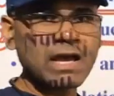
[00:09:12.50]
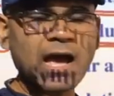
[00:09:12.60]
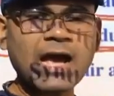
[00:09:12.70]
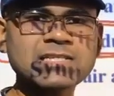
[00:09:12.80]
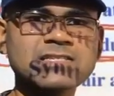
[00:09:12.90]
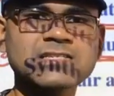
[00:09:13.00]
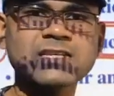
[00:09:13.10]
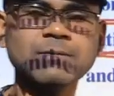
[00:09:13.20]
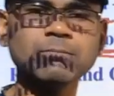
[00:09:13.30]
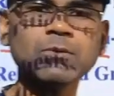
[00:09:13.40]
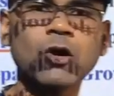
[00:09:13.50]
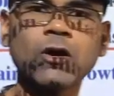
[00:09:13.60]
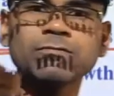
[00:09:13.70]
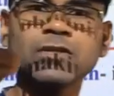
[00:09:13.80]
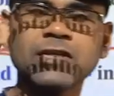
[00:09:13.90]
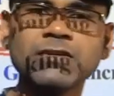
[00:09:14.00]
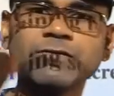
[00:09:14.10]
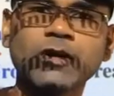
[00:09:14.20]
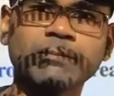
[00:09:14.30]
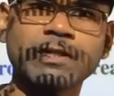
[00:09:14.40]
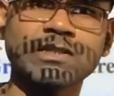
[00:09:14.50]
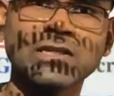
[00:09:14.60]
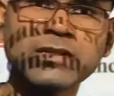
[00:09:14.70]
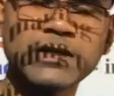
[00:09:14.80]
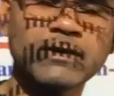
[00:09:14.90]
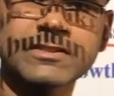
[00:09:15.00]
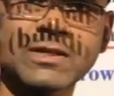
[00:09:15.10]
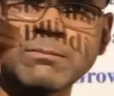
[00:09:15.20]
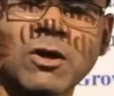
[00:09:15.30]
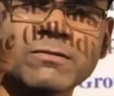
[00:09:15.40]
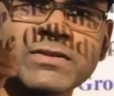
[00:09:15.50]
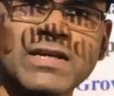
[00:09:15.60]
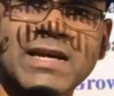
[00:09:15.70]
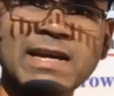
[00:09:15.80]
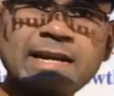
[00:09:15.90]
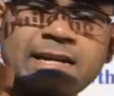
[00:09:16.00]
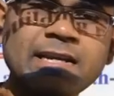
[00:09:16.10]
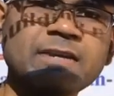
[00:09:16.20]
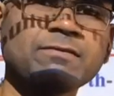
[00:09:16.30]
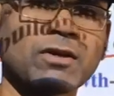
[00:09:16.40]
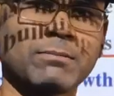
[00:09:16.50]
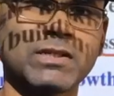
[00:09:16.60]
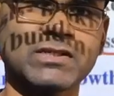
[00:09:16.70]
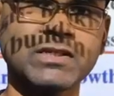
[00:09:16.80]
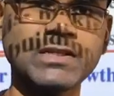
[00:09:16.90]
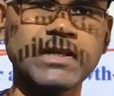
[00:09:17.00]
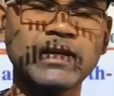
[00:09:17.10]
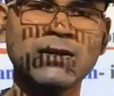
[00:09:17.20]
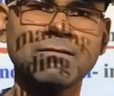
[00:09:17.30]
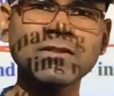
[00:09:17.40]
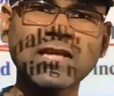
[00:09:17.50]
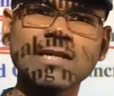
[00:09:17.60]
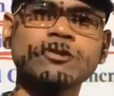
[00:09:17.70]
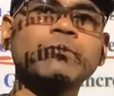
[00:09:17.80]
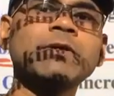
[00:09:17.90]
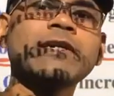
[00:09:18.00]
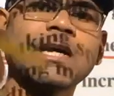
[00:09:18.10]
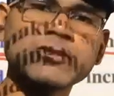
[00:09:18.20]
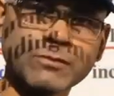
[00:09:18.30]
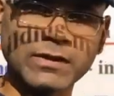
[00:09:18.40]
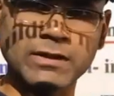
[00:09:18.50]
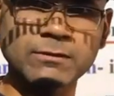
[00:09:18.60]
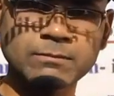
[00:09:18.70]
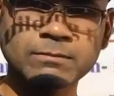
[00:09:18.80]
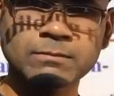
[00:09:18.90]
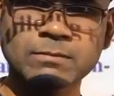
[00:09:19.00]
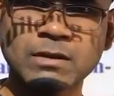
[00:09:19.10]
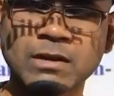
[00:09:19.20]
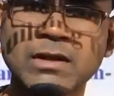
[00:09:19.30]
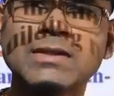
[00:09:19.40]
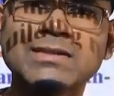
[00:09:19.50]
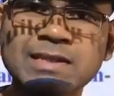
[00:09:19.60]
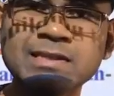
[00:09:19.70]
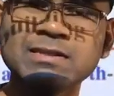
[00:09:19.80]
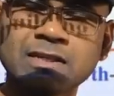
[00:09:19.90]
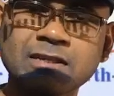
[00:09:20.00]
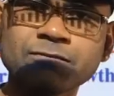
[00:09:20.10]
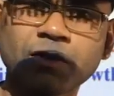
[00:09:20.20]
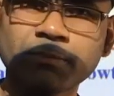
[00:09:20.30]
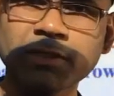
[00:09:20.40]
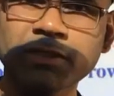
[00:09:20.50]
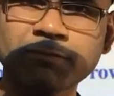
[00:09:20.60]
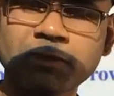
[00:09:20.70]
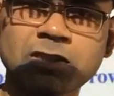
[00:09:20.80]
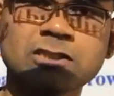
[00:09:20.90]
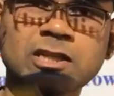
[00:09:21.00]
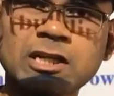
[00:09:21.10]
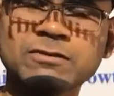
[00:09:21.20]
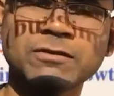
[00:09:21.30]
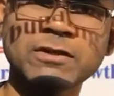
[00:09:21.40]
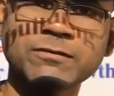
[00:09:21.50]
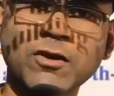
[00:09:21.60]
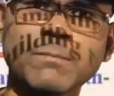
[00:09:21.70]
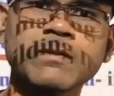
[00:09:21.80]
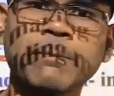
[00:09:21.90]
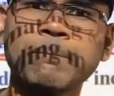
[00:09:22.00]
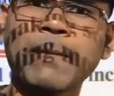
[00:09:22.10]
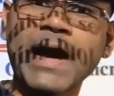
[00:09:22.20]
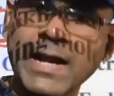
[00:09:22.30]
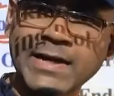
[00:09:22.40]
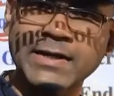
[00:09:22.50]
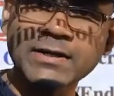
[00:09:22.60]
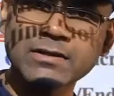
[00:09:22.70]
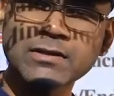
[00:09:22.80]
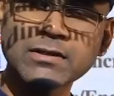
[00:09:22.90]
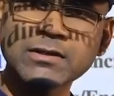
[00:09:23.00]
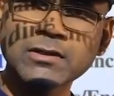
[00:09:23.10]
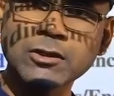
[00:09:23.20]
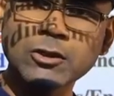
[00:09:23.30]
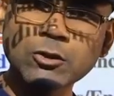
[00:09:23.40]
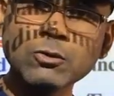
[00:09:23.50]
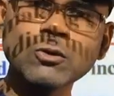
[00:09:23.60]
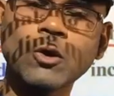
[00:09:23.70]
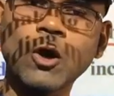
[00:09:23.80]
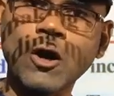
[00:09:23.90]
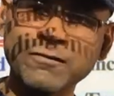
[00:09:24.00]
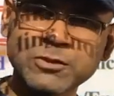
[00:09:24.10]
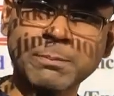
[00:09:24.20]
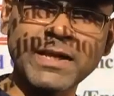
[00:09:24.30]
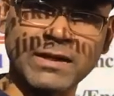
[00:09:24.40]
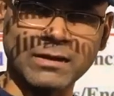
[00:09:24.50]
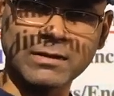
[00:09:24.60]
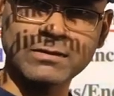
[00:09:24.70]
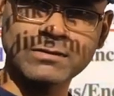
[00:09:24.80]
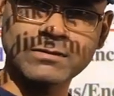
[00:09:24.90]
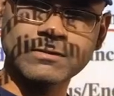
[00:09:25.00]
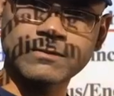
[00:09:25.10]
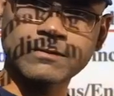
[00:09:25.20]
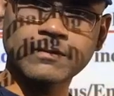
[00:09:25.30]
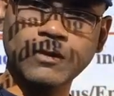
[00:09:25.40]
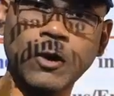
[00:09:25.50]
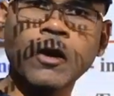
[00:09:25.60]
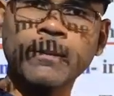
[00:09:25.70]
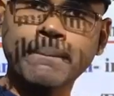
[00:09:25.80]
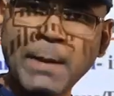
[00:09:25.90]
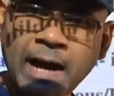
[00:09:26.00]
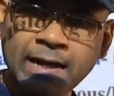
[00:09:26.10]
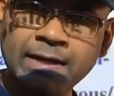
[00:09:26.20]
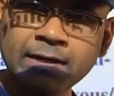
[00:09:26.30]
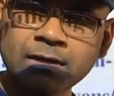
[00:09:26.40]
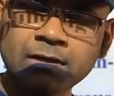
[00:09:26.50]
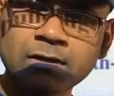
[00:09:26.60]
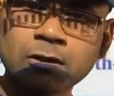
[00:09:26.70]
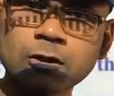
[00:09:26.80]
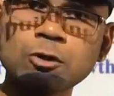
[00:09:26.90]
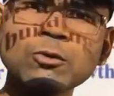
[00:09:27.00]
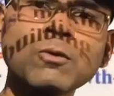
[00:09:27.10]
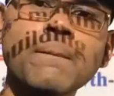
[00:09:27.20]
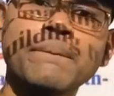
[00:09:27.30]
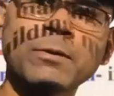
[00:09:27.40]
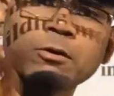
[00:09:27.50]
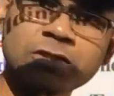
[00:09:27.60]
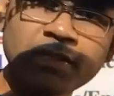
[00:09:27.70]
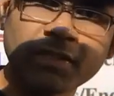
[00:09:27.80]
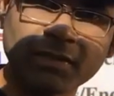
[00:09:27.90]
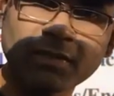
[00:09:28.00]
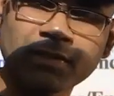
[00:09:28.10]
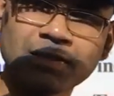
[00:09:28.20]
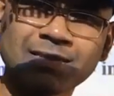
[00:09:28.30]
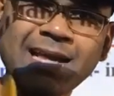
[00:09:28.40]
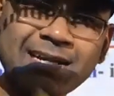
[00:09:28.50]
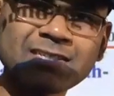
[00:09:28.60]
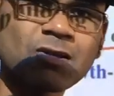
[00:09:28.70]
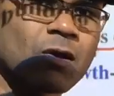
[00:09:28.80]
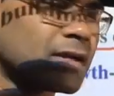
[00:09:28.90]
has some of the information, some of the hereditary information which has to be transferred. These information which is transferred from the parent to offspring or parent to progeny, that is called